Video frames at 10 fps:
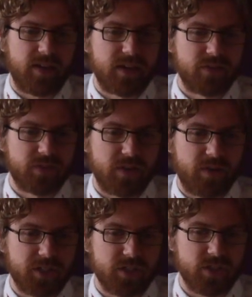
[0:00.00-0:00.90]
the end of
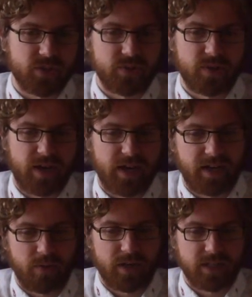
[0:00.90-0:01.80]
Generation 2,
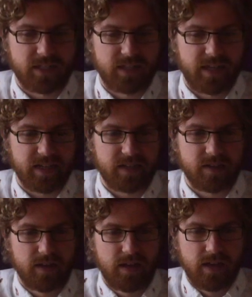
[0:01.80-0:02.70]
and I wanted to take
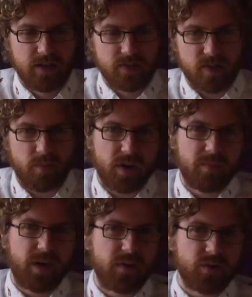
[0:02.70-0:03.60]
it
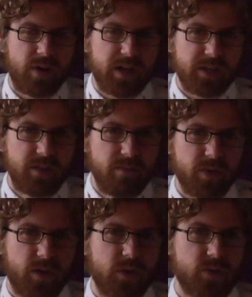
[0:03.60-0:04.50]
somewhat my own direction,
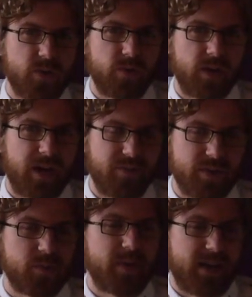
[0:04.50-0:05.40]
but also kind
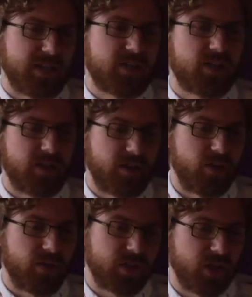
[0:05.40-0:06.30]
of respect,
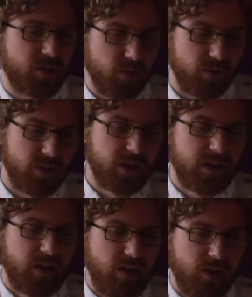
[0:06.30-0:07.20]
you know, the general
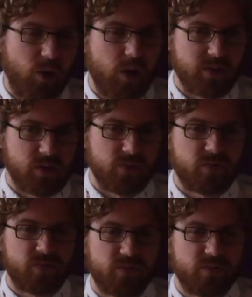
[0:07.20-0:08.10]
laws
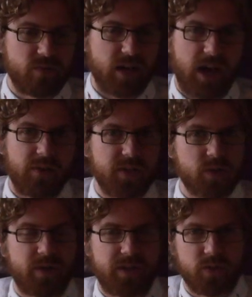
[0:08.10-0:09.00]
of how
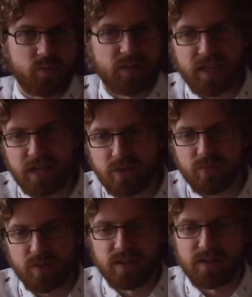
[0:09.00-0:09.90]
these creatures would
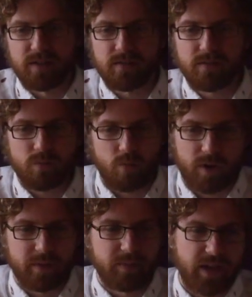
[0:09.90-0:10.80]
live and
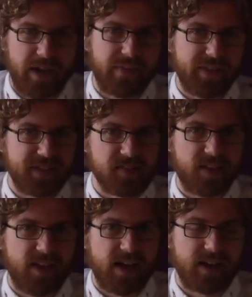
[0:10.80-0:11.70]
work and play and things
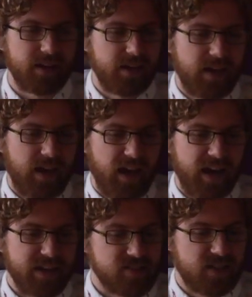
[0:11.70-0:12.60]
like that.
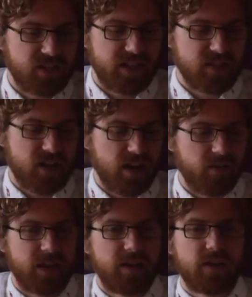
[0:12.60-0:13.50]
And essentially I just
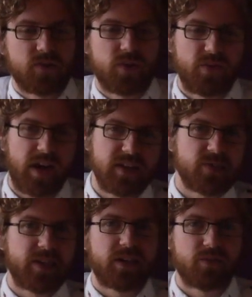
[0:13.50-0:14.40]
have a sort of
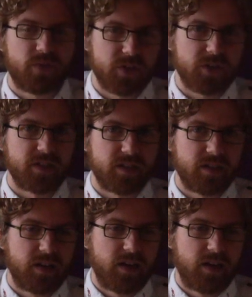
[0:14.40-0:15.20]
isolated version